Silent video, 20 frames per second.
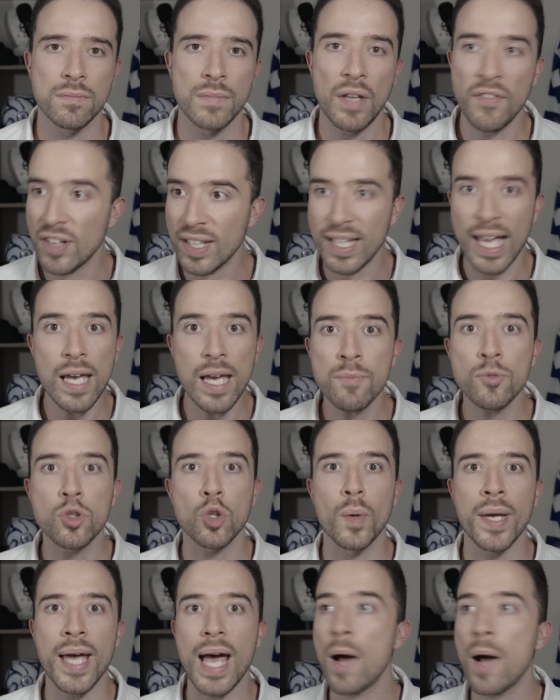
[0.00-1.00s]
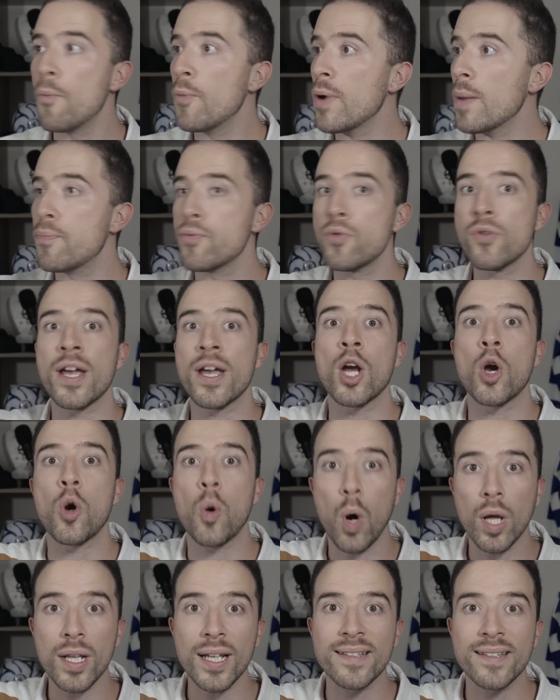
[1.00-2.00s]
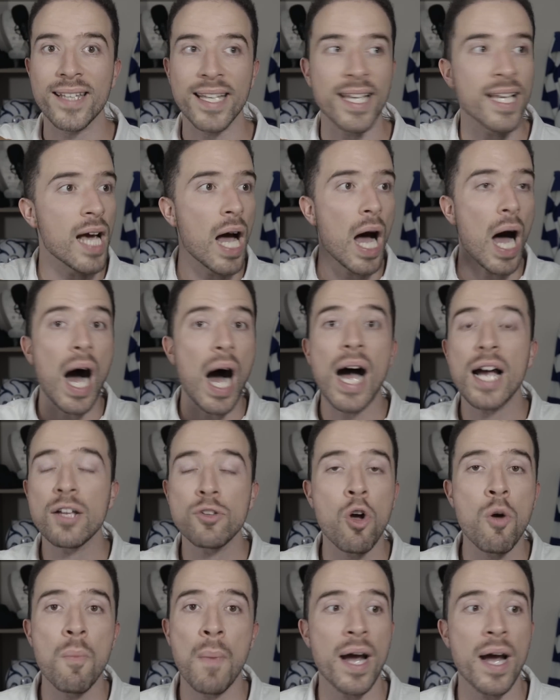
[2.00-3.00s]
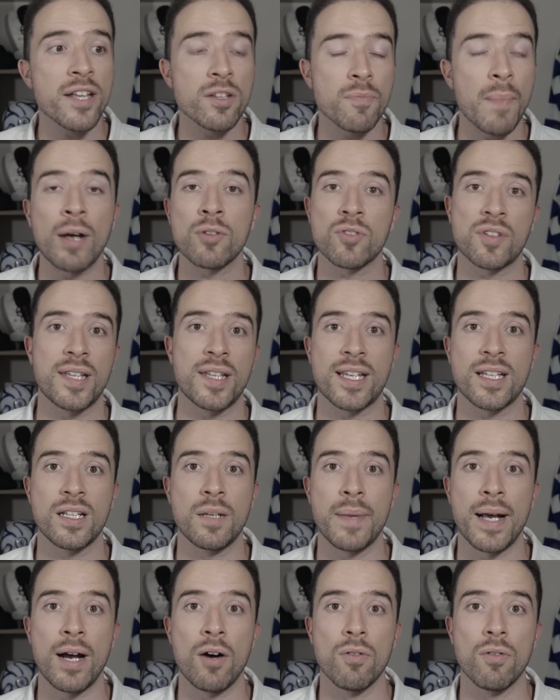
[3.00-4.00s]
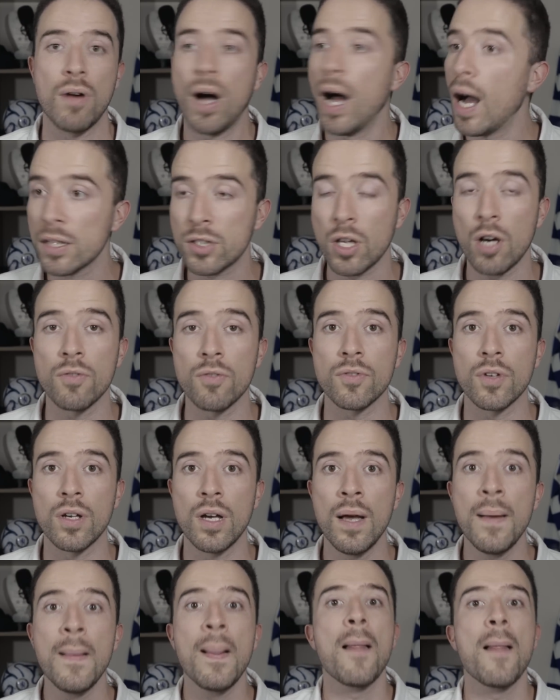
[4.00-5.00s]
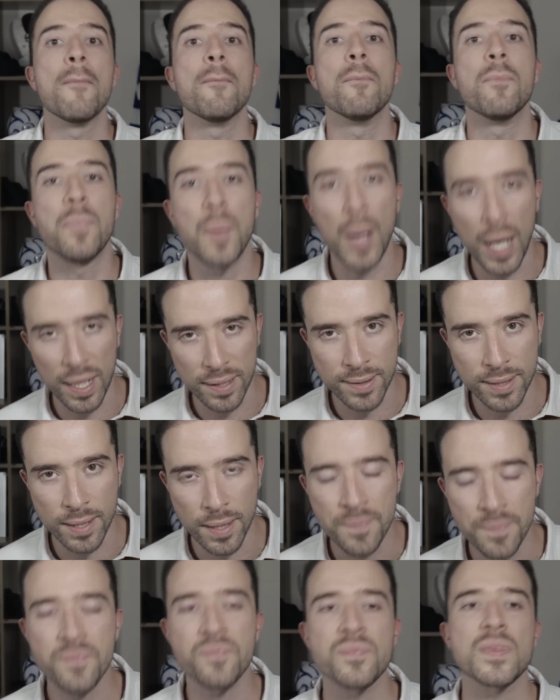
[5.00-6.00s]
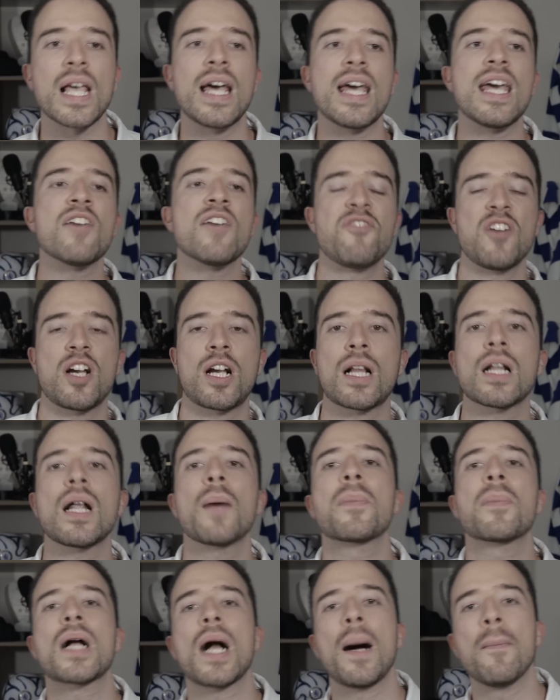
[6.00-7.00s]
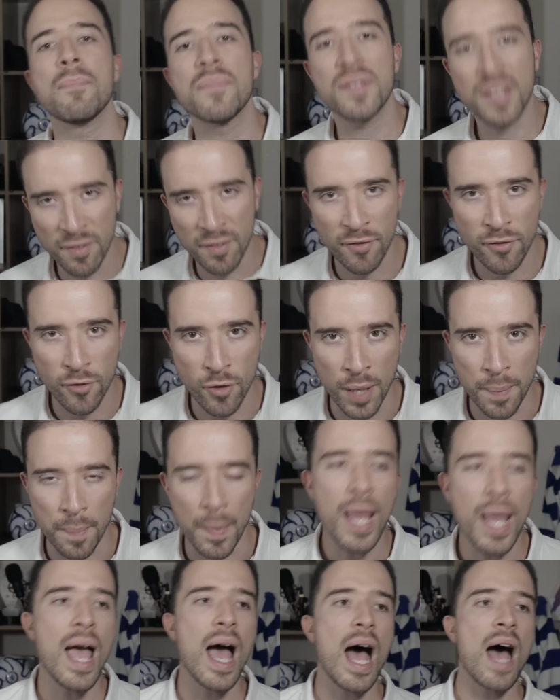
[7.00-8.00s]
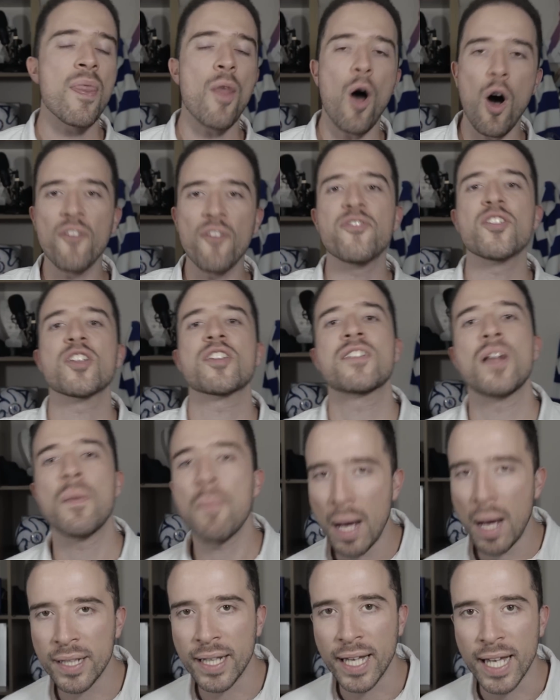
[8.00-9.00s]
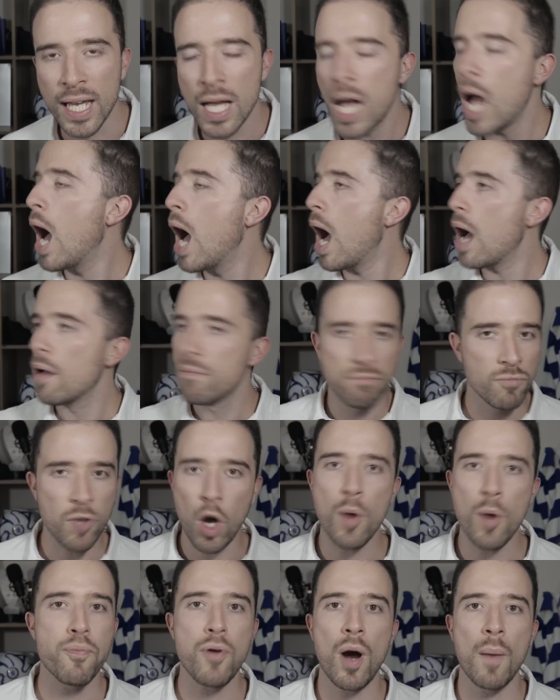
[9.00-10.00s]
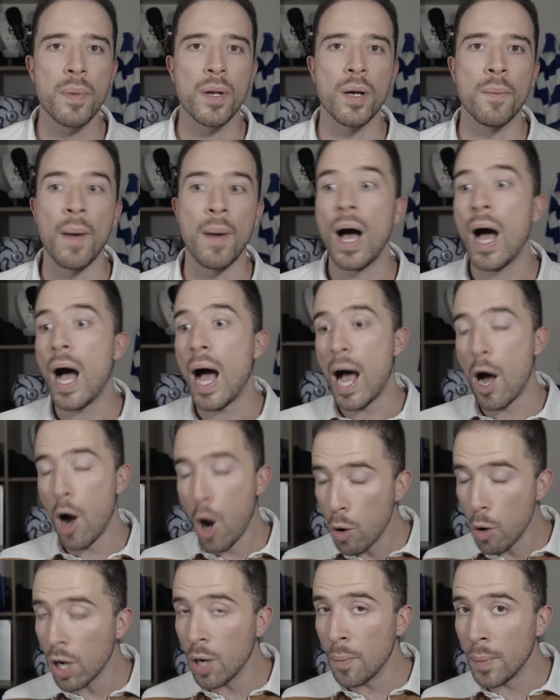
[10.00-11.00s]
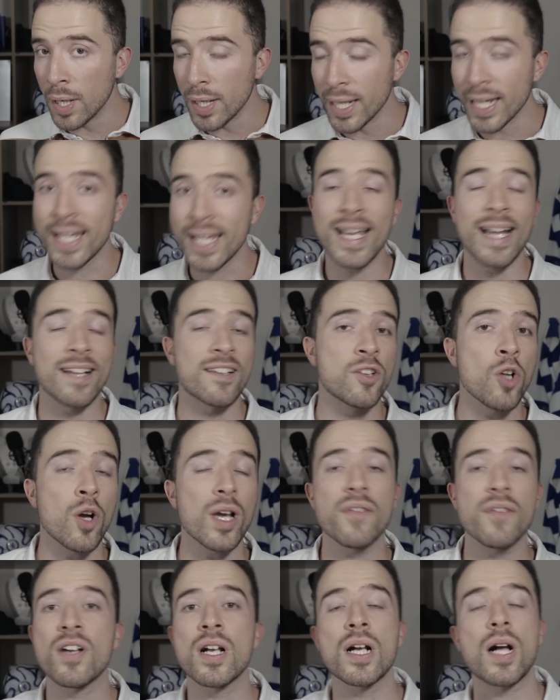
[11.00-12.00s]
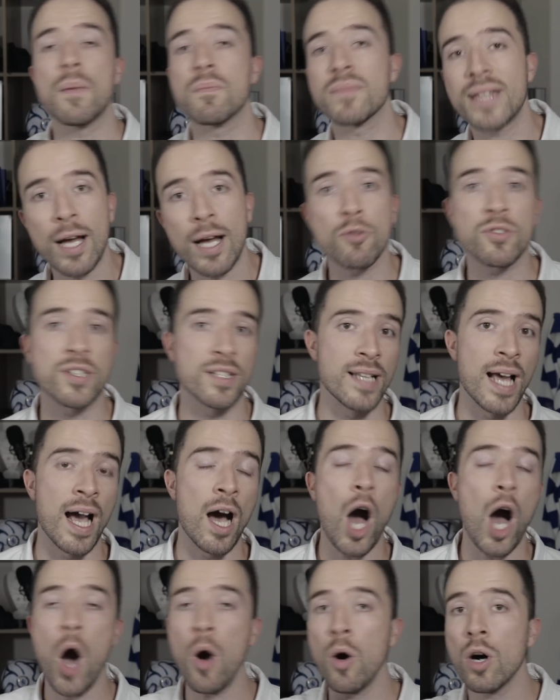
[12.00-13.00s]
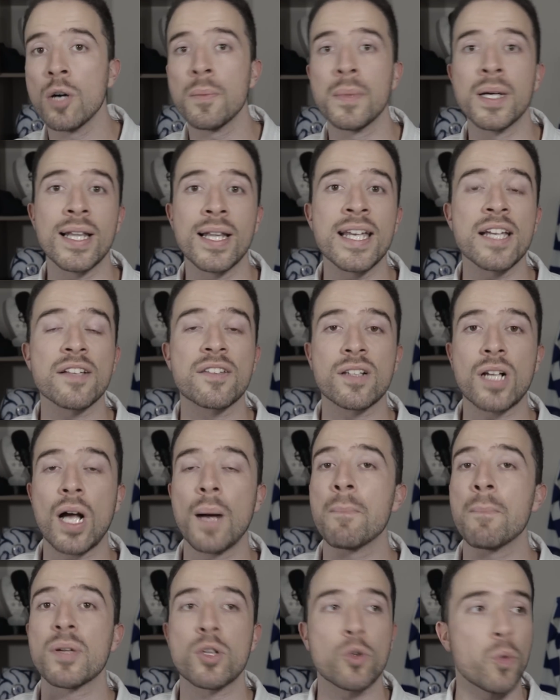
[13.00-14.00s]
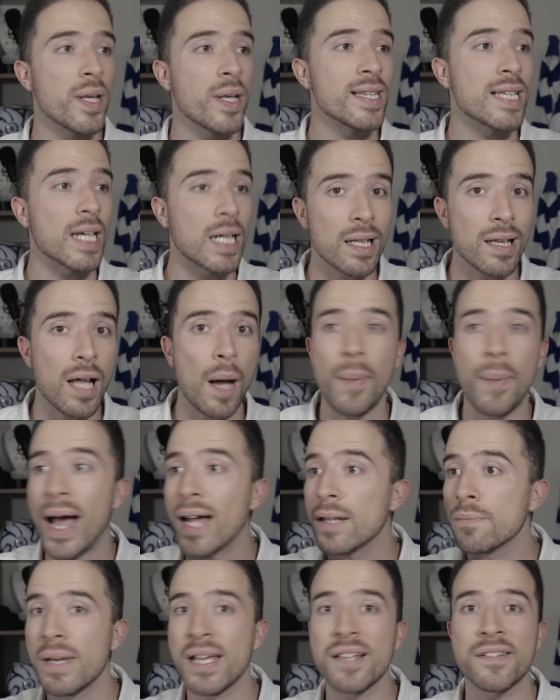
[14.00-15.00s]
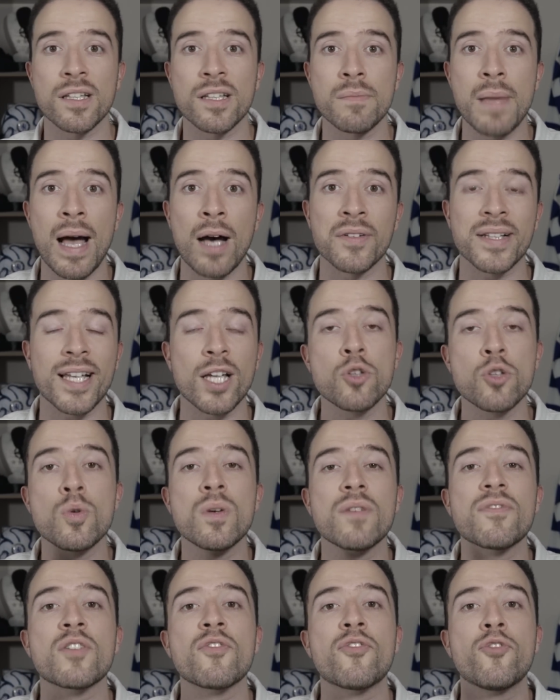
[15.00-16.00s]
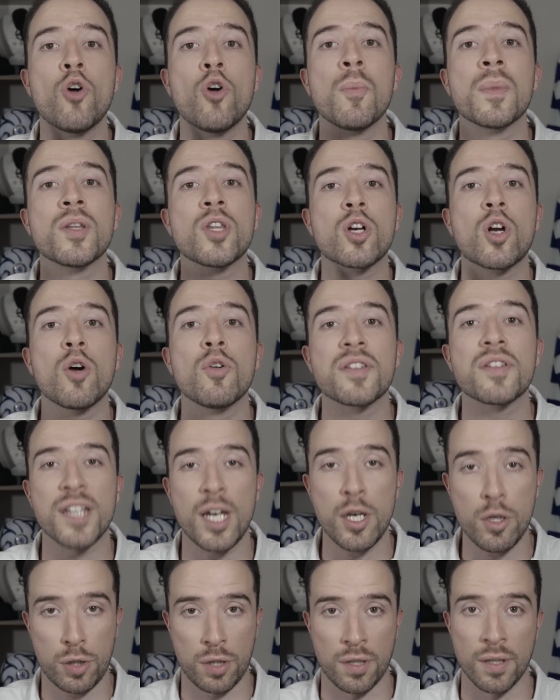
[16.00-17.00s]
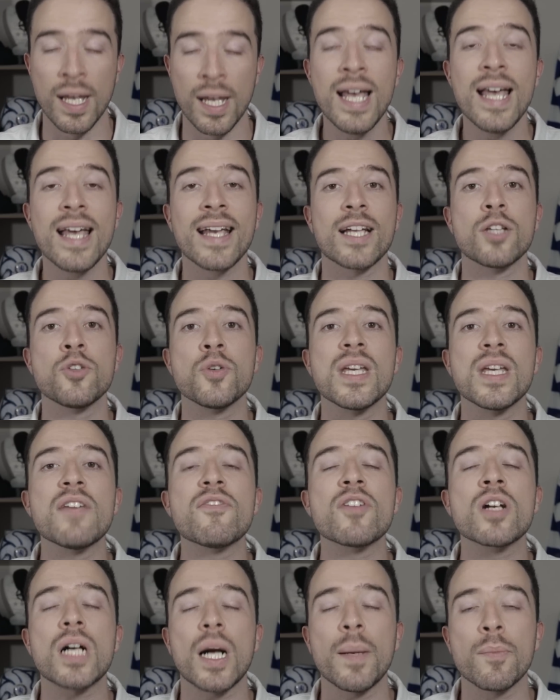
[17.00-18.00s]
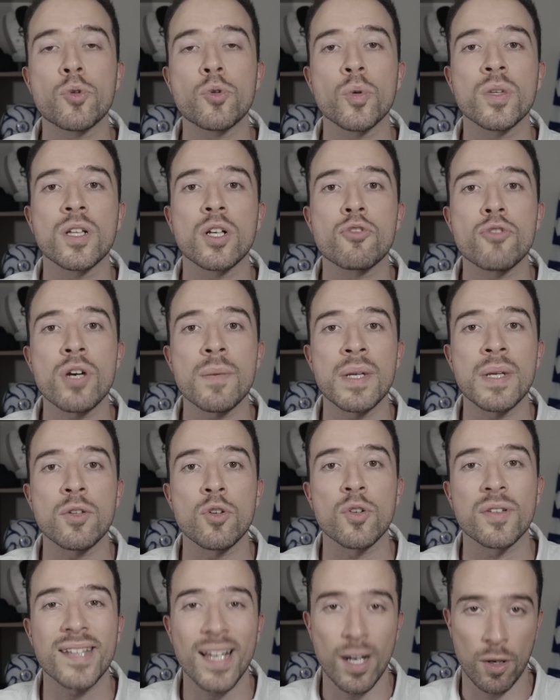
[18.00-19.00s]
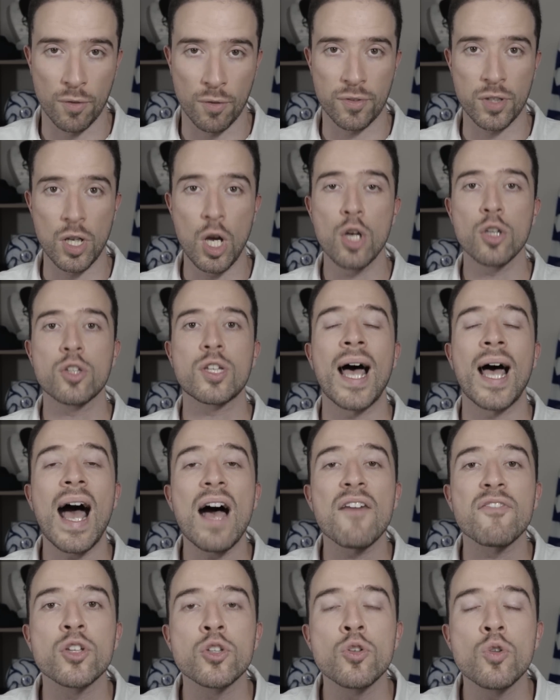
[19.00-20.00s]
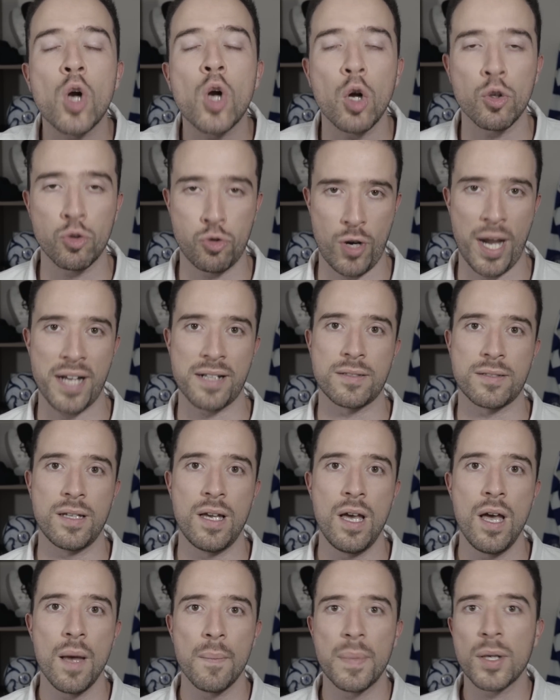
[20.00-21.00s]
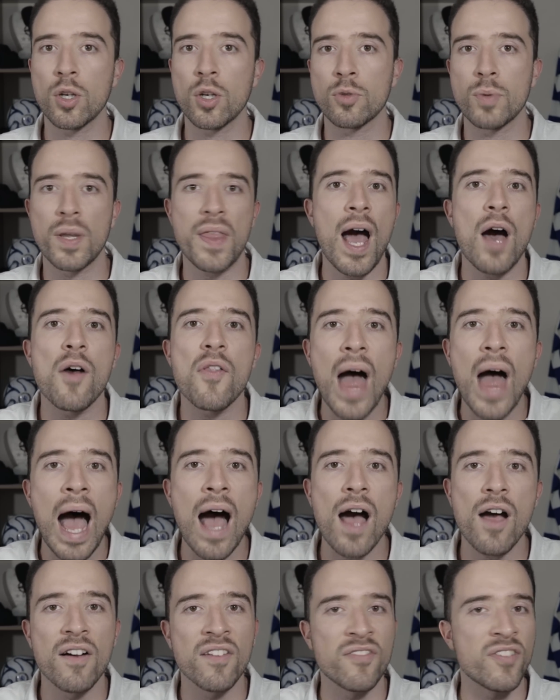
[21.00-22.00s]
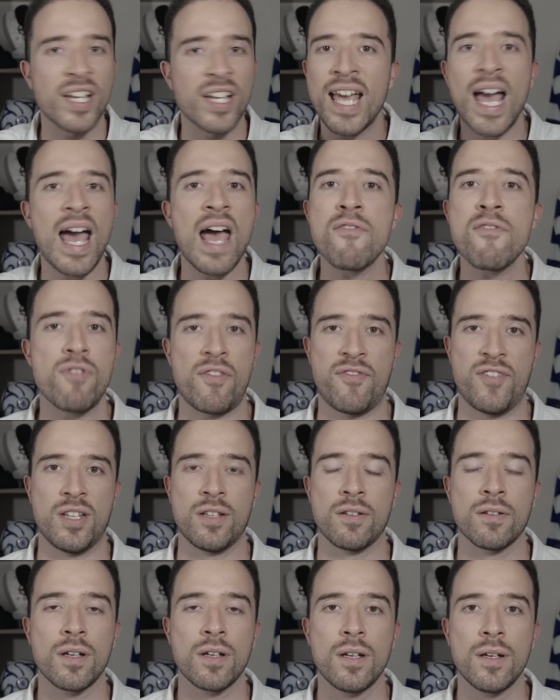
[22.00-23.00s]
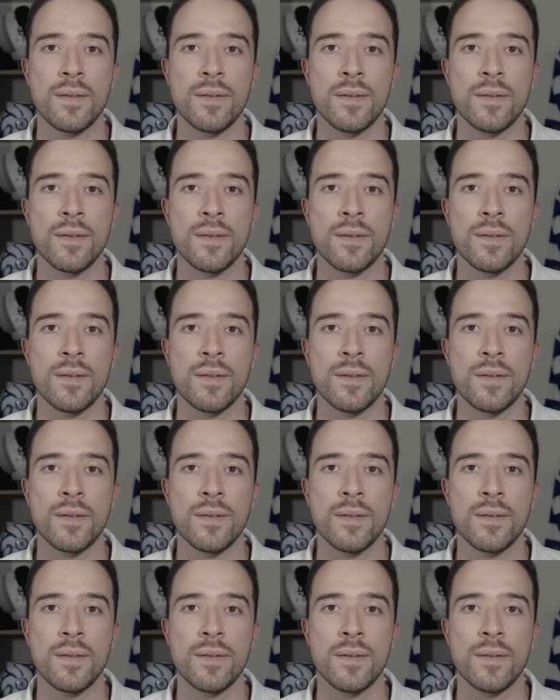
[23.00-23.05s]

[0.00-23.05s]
If it came to it and we brought in quality, I don't mind Mount sticking about. I don't. But if a club comes in for him and offers the money, no problem. Ultimately, it's not even come down to that. Ultimately, it's come between the club and Mason Mount. Can you even form a negotiation? Can you even come to an agreement yourselves to have a new contract? Because without that, forget everything.